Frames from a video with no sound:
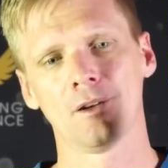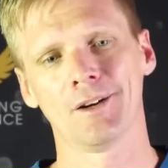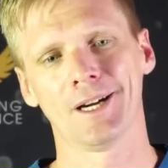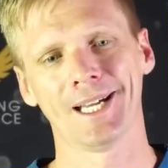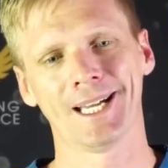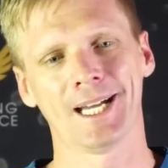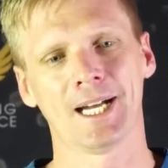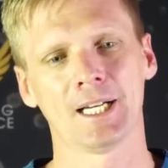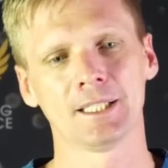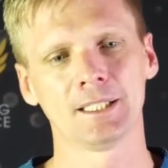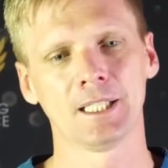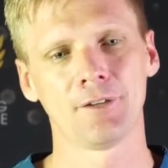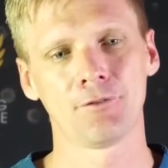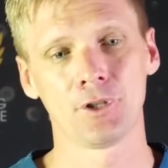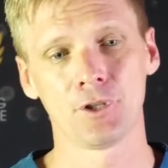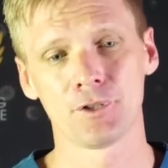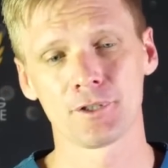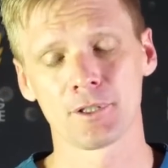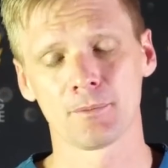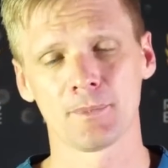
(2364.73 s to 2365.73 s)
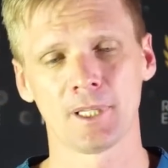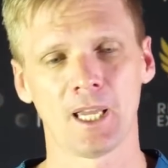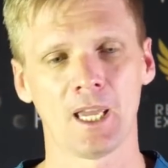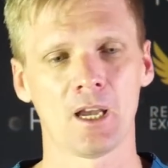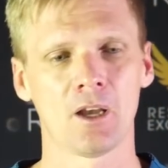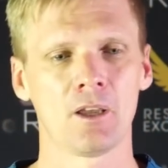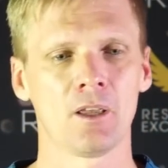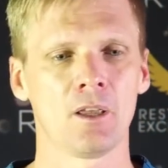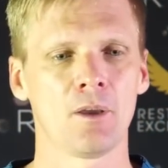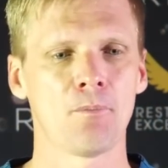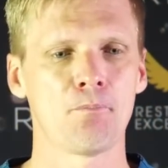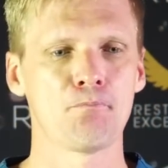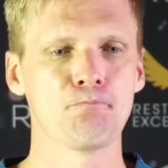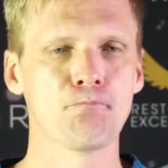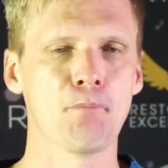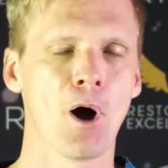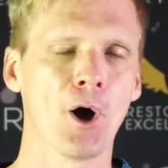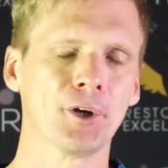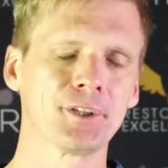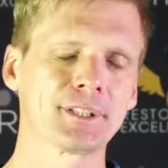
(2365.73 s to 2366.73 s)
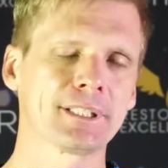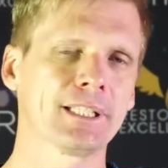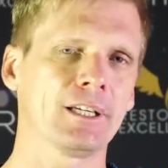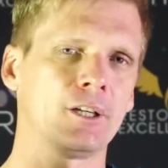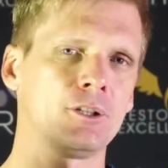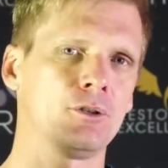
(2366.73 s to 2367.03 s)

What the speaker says: I hardly ever use them now. Mostly